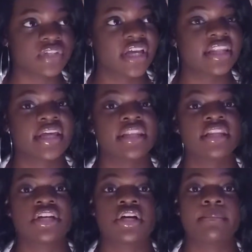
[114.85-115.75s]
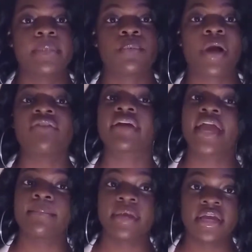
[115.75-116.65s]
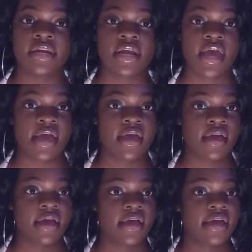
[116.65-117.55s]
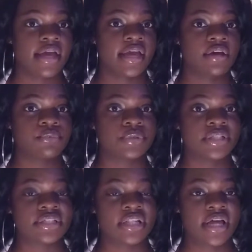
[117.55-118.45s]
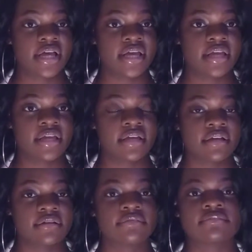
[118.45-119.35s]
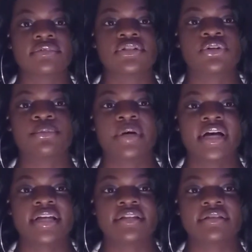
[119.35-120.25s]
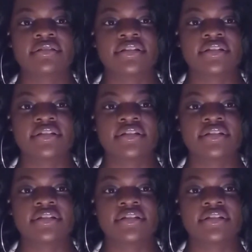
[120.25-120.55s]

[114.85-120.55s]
And then the midwife came in and was like, don't mind the